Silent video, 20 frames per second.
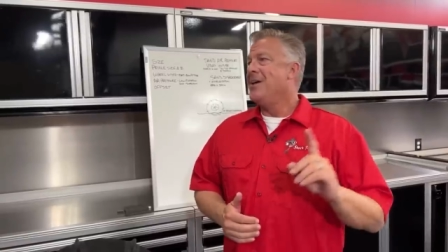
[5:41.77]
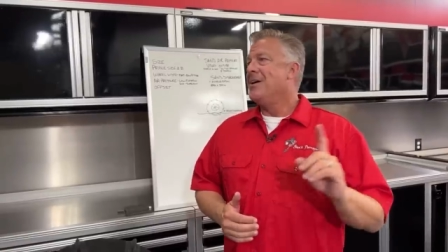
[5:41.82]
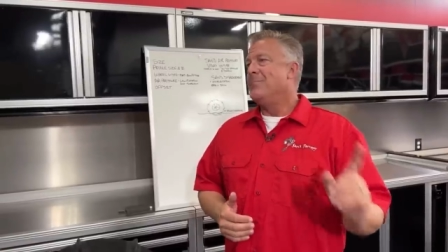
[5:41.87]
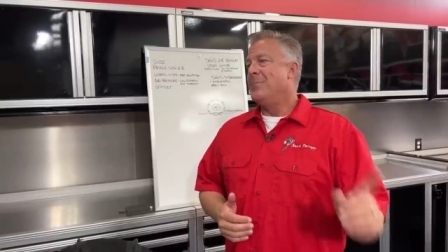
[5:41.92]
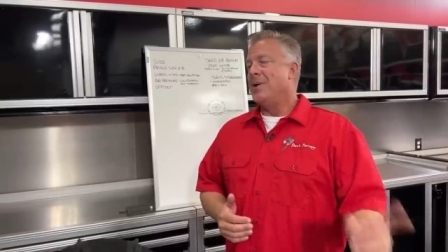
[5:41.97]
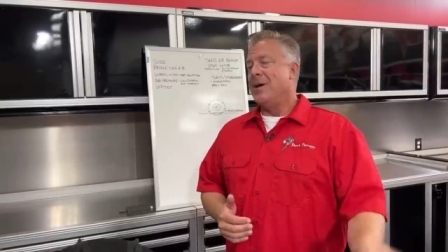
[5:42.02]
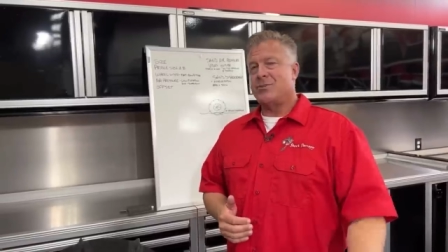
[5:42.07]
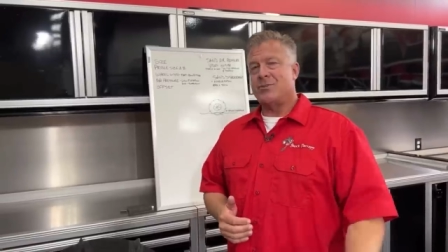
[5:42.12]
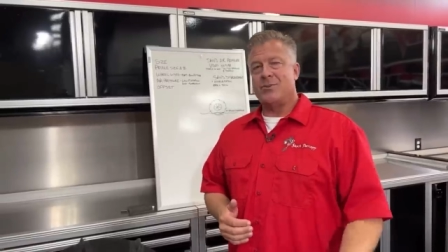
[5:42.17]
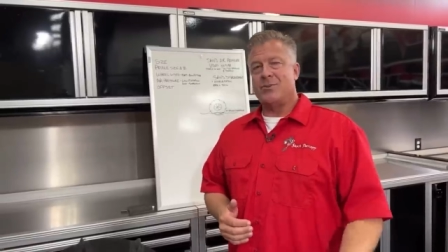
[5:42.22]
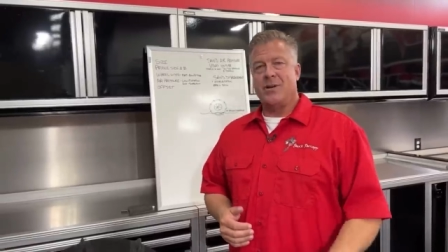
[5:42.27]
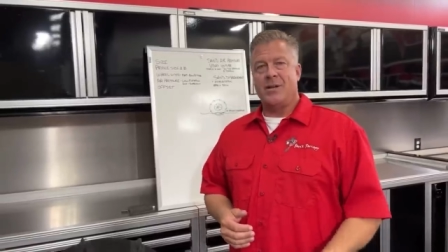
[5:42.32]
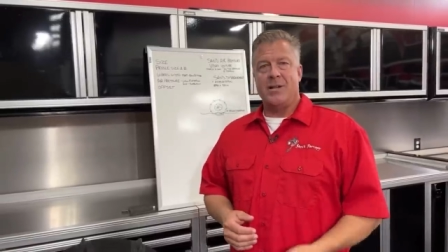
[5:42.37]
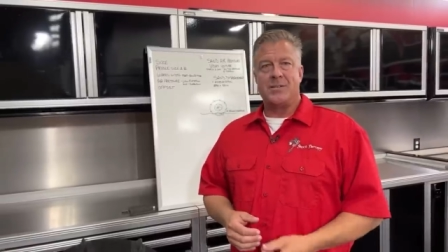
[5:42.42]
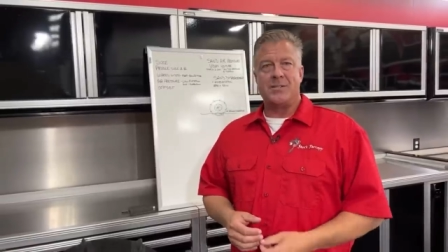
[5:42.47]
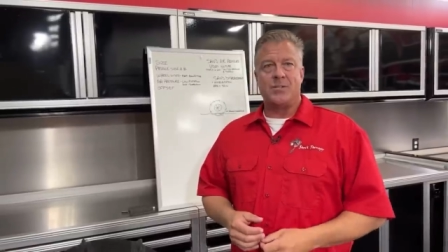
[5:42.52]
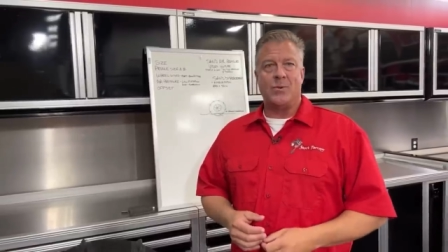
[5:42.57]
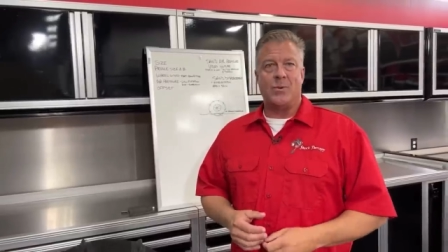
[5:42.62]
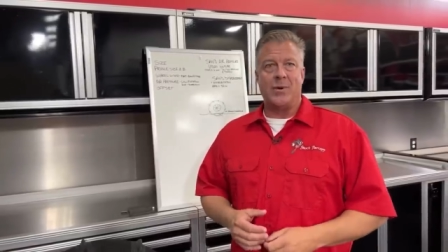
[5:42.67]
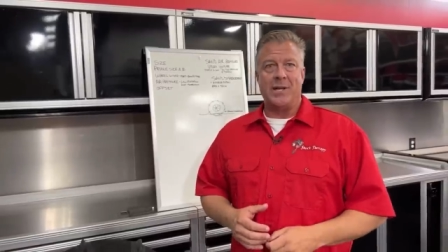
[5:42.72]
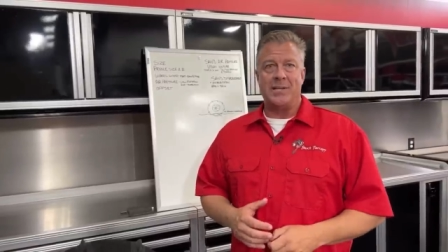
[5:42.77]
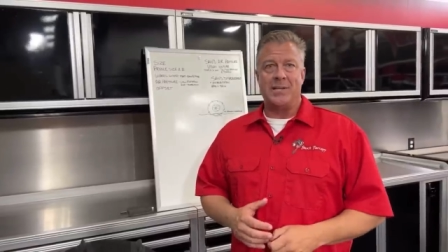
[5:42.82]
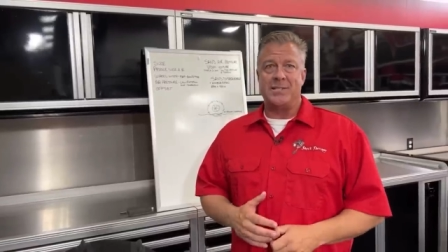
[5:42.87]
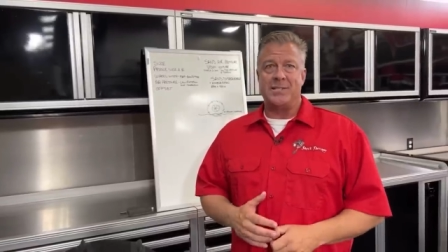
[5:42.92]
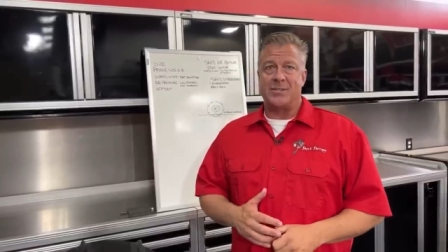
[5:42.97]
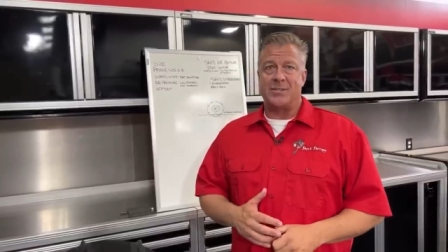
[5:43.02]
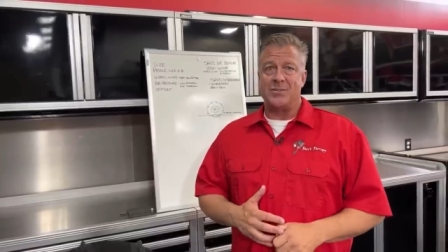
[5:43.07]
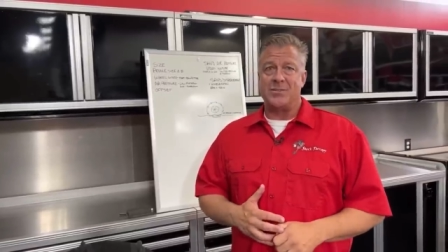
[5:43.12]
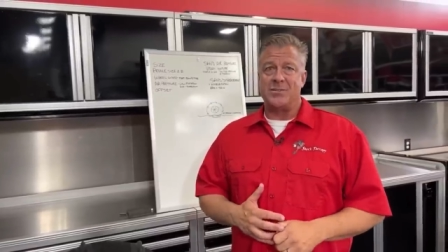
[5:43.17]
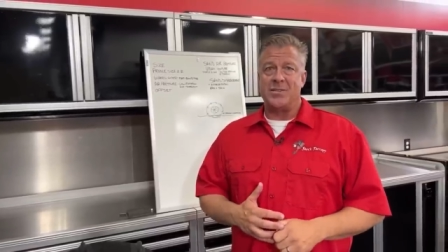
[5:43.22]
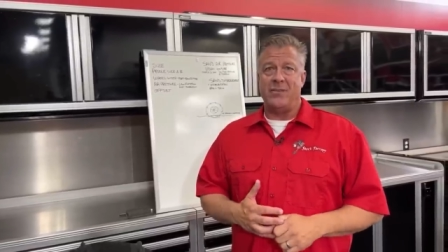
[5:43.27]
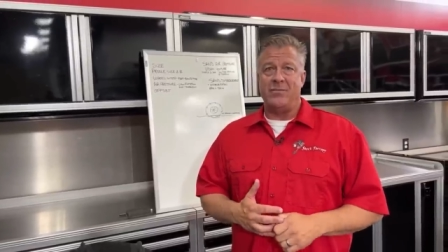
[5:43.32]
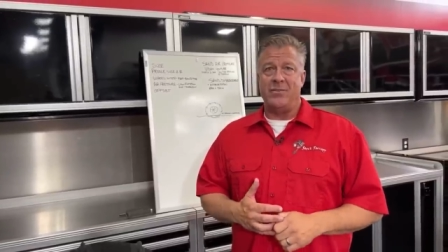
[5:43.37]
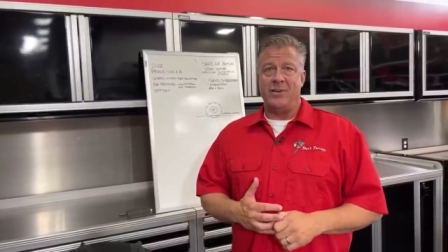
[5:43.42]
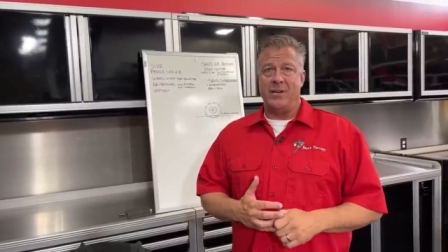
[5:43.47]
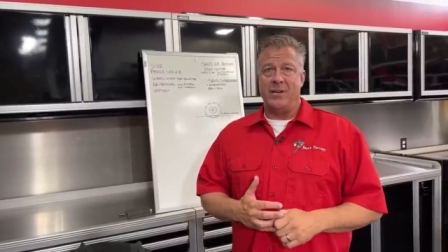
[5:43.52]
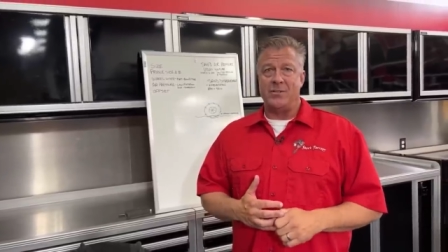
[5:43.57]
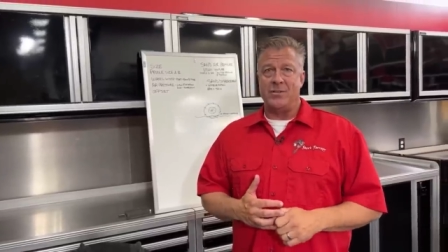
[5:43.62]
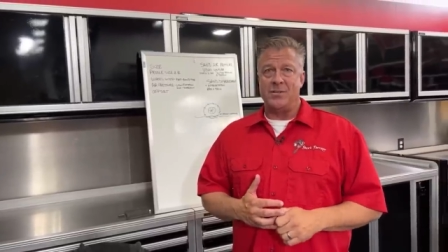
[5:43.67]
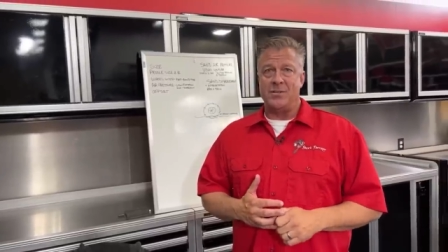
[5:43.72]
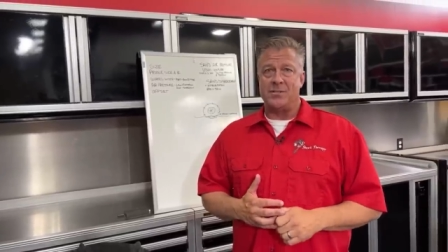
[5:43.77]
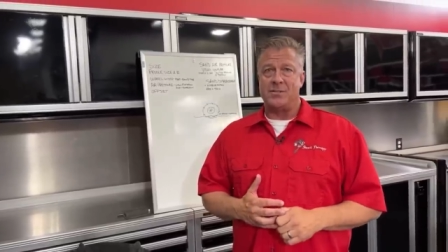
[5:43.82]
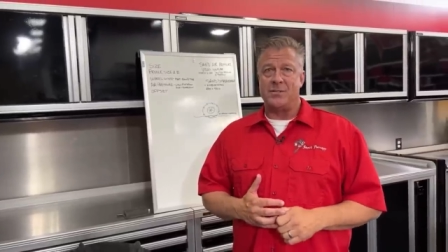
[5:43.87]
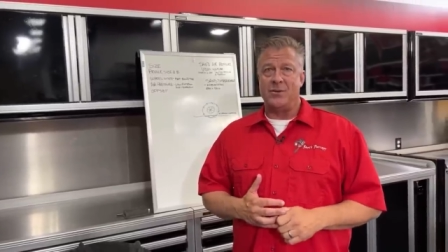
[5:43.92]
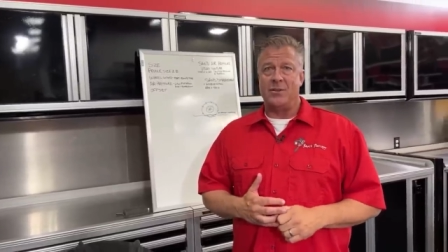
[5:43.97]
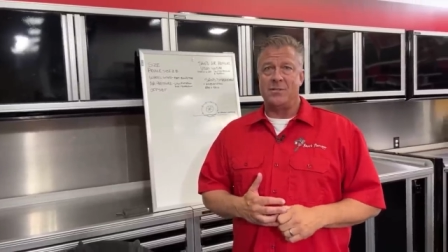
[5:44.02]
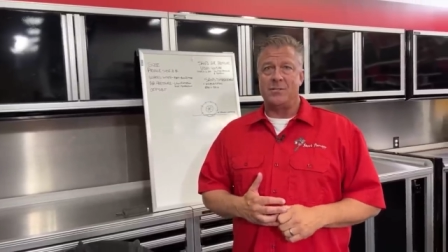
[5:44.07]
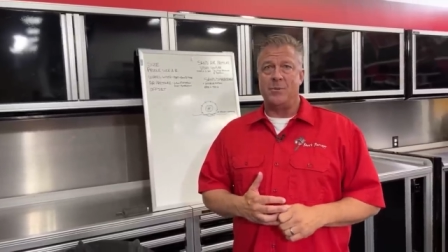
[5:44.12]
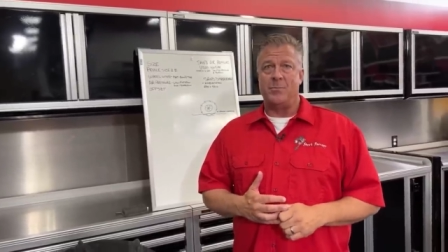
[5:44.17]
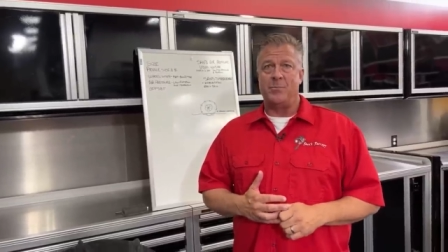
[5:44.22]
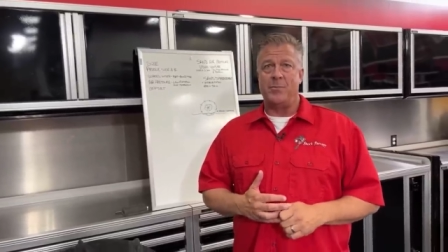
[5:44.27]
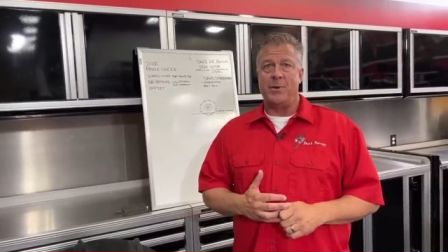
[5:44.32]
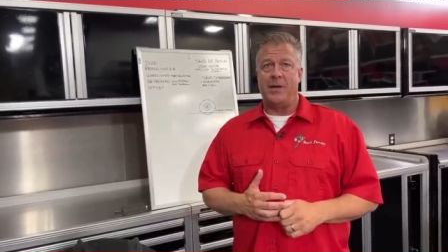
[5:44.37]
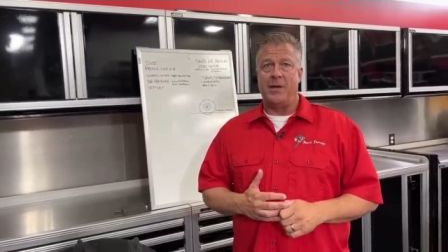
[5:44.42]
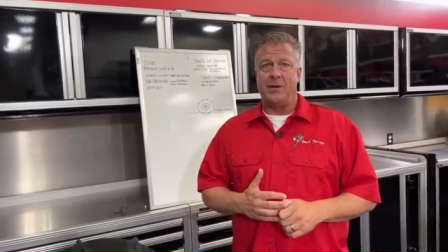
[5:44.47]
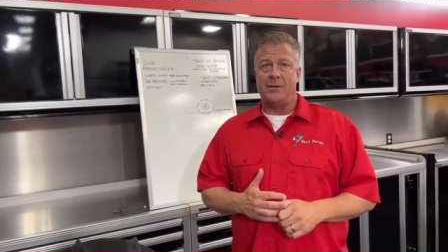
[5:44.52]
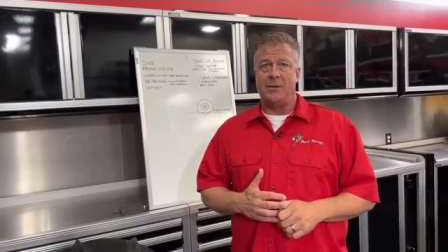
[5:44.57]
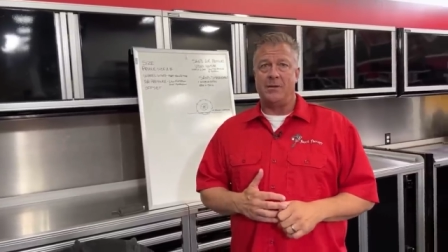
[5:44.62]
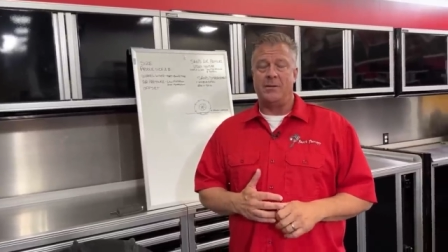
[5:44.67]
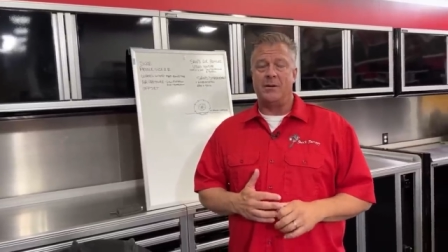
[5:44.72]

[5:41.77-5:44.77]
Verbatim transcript: Measure it, it's 26 or 7 inches, so it's a big,